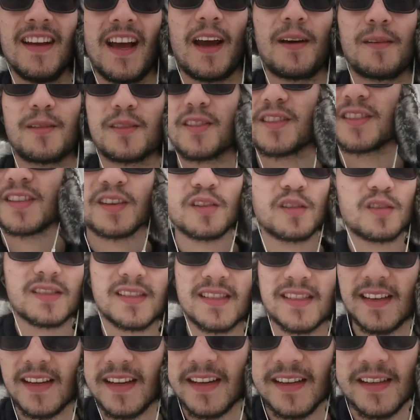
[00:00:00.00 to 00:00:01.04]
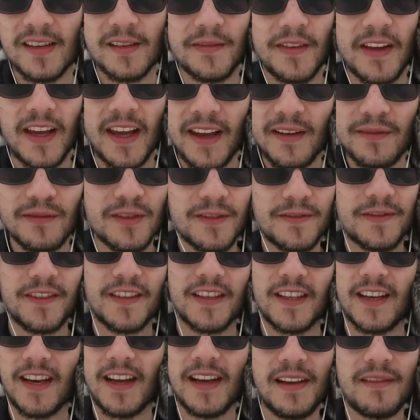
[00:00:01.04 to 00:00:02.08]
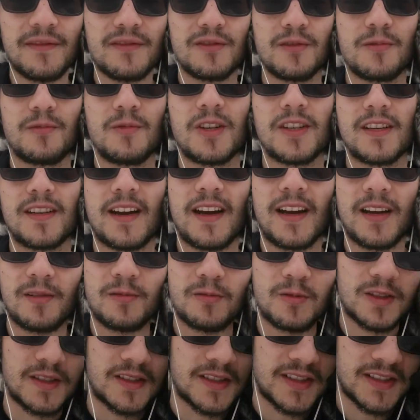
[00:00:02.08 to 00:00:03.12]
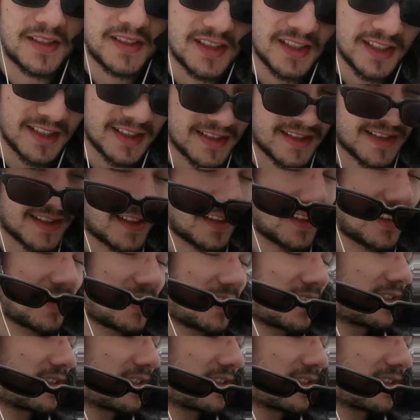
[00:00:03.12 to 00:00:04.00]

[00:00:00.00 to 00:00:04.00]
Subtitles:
I was so scared of everything and everyone. I was just,